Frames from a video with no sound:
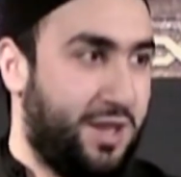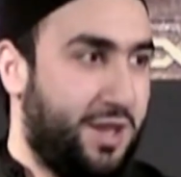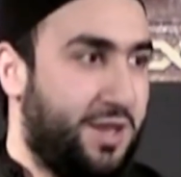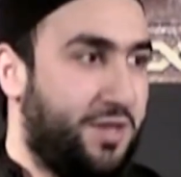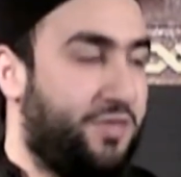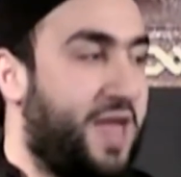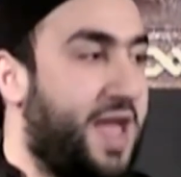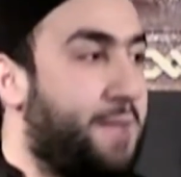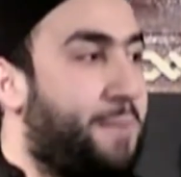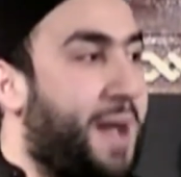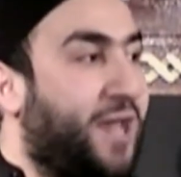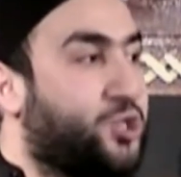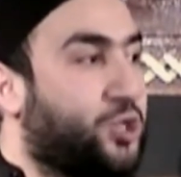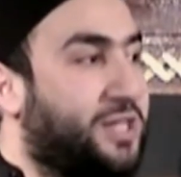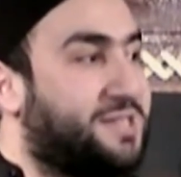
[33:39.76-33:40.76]
The
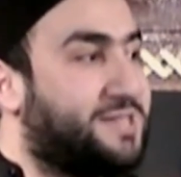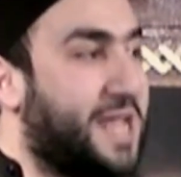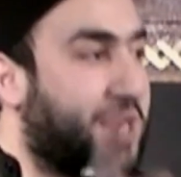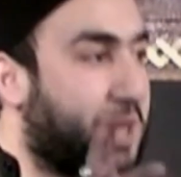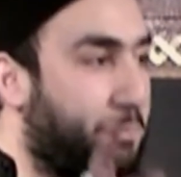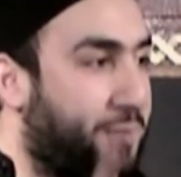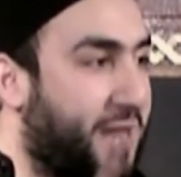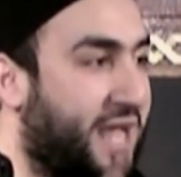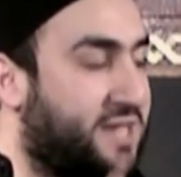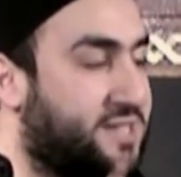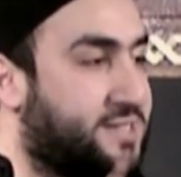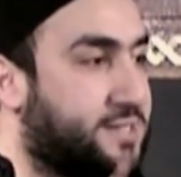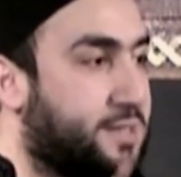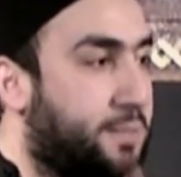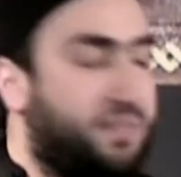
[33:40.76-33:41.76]
battle has taken
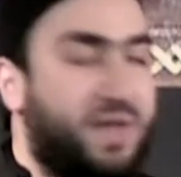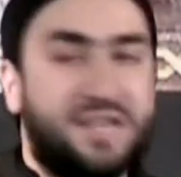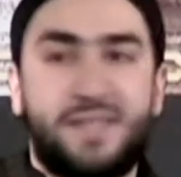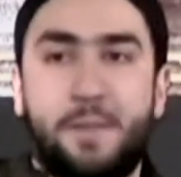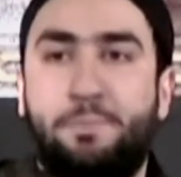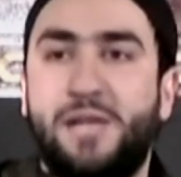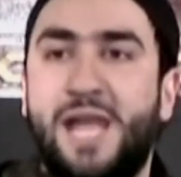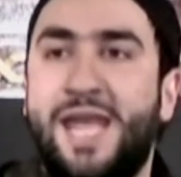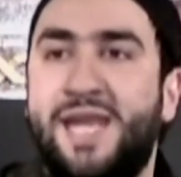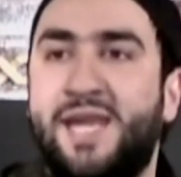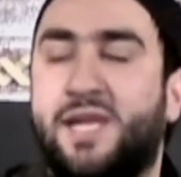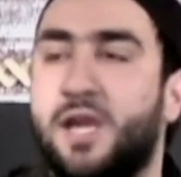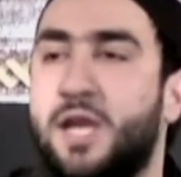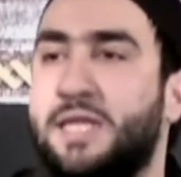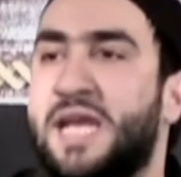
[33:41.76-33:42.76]
place. There's a
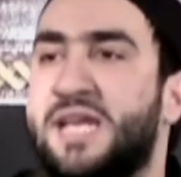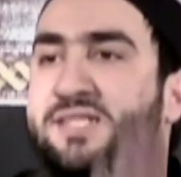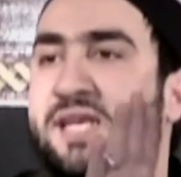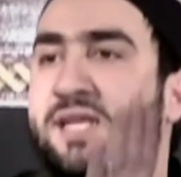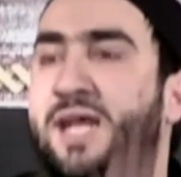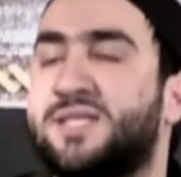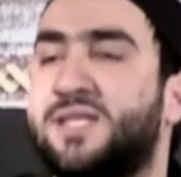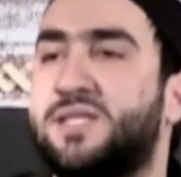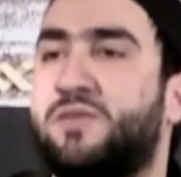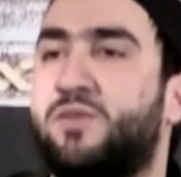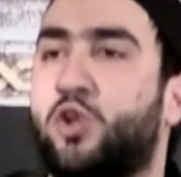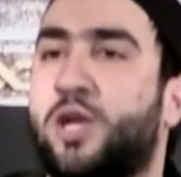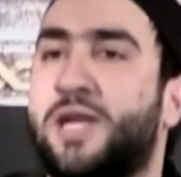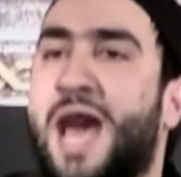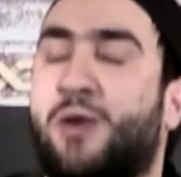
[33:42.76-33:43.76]
plague. Yazid hasn't
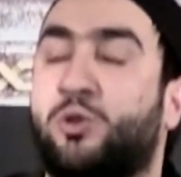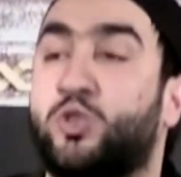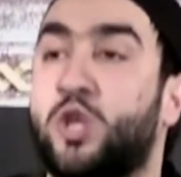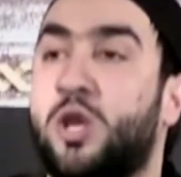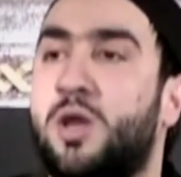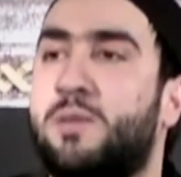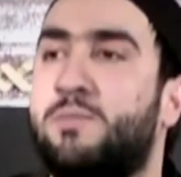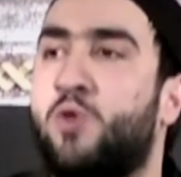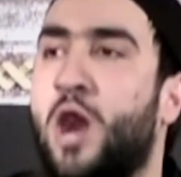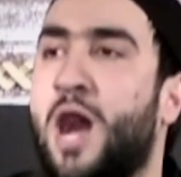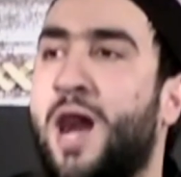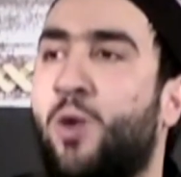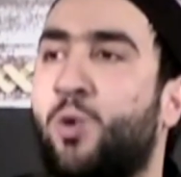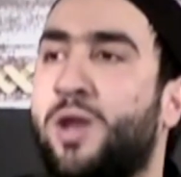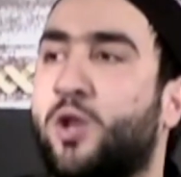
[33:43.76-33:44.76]
even gone out.
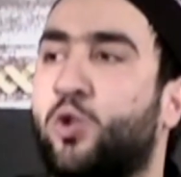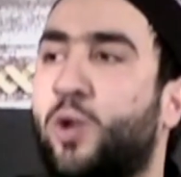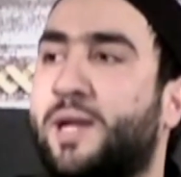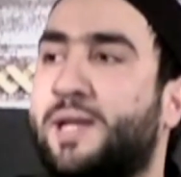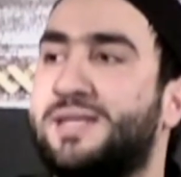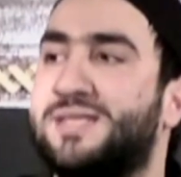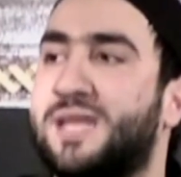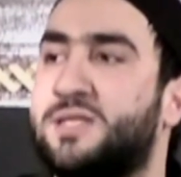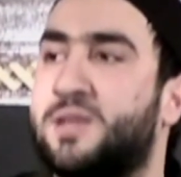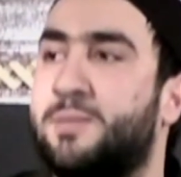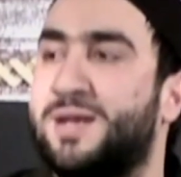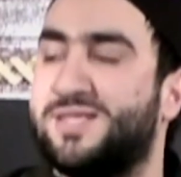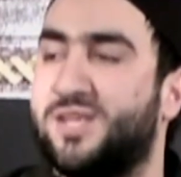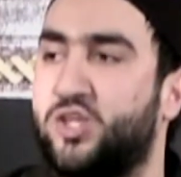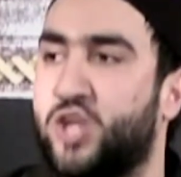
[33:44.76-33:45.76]
Muawiyah quickly sent a
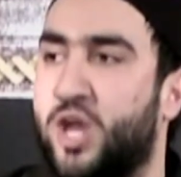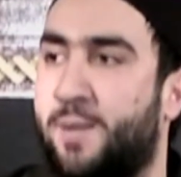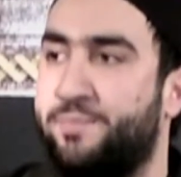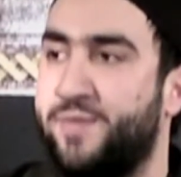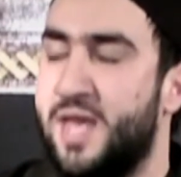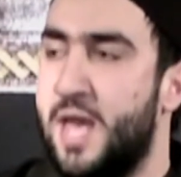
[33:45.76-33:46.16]
messenger.